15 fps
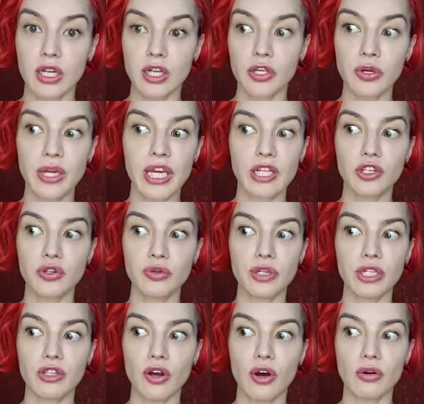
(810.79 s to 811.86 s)
you can do
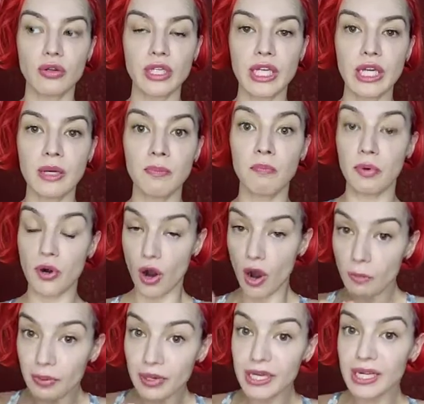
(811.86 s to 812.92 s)
it only
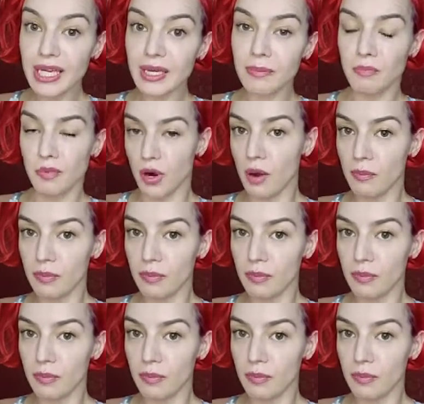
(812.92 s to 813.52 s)
properly.